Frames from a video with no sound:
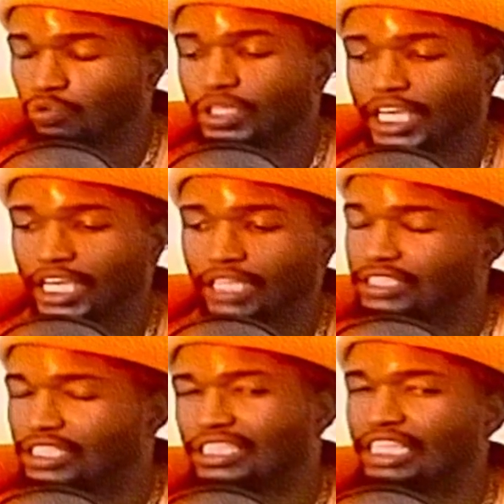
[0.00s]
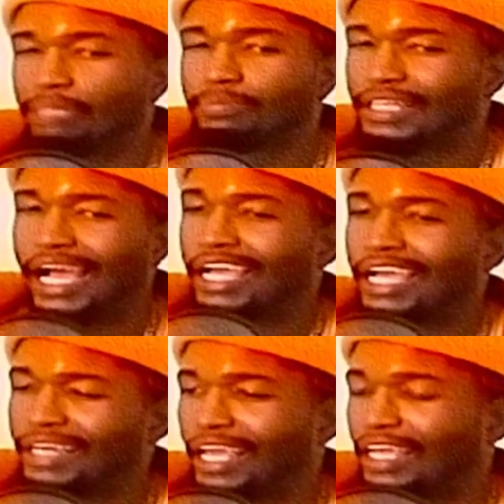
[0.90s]
can't just keep denying
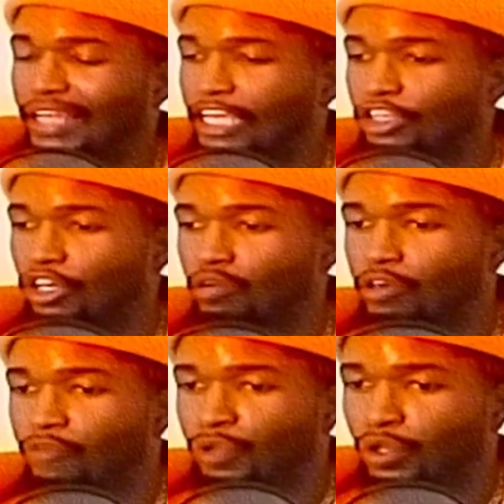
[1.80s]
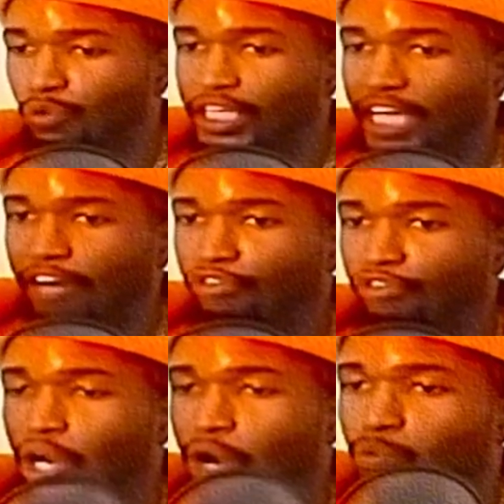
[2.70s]
that. Like, yo, we got to figure
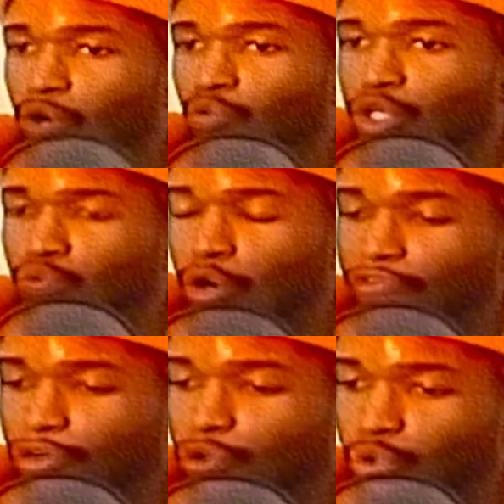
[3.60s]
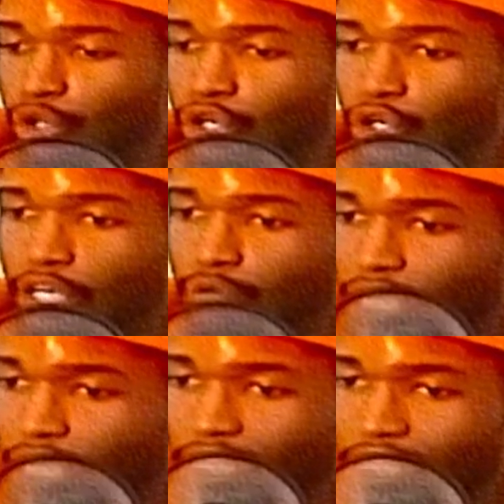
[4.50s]
out what we want for the world, and we got
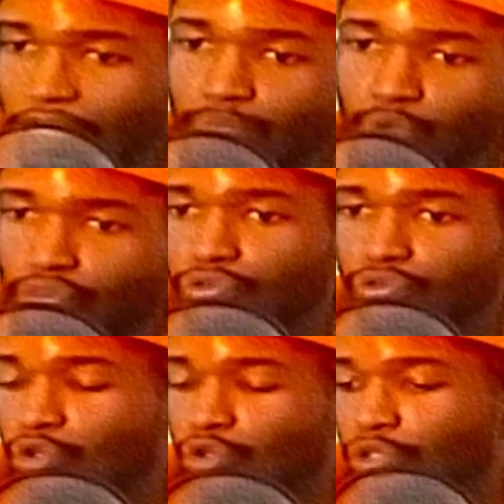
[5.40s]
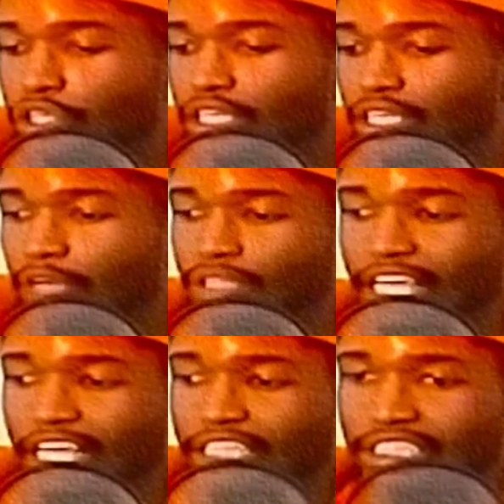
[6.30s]
to keep moving forward. Like, we
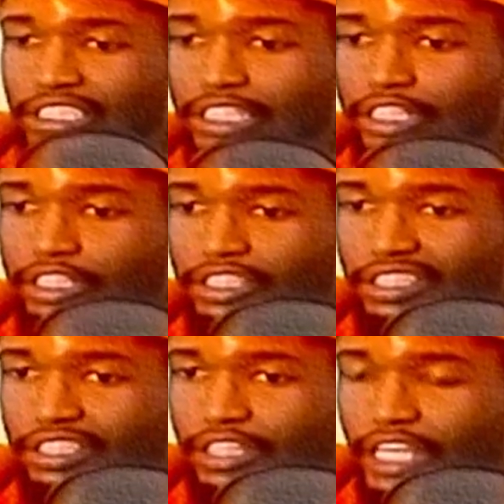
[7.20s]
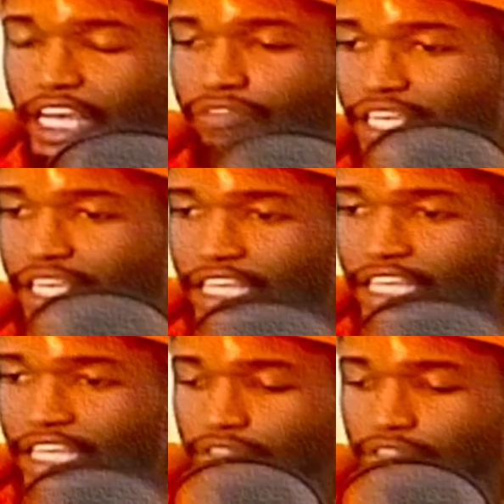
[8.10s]
can't just... Everything ain't just
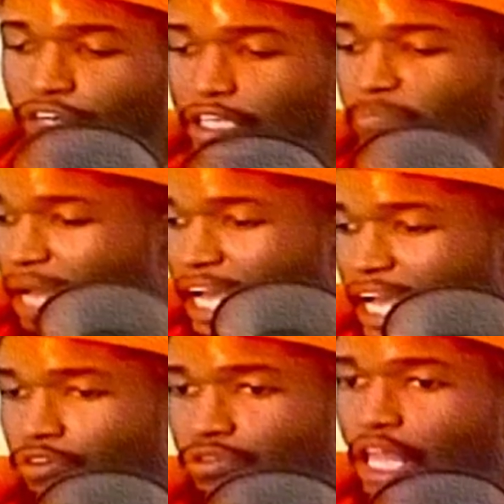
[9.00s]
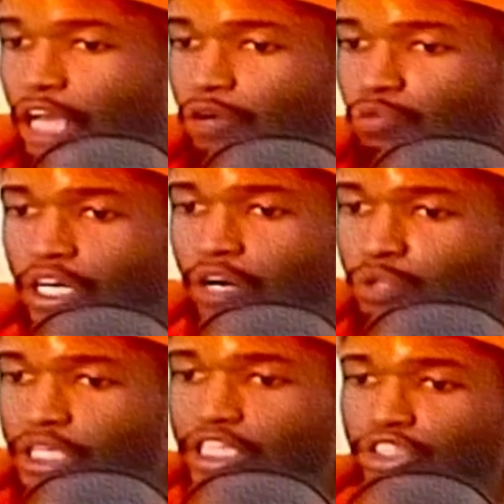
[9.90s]
a fucking battle. Like, when are we in
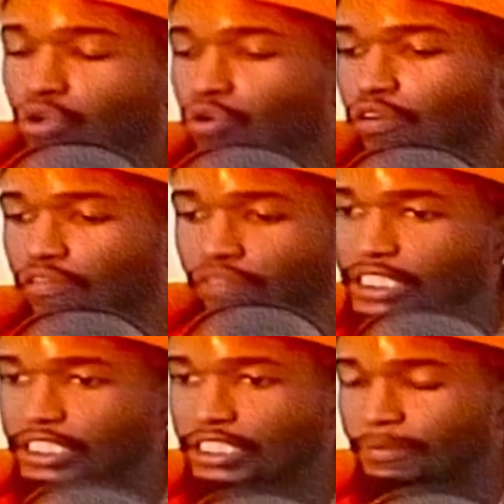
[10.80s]
control of us?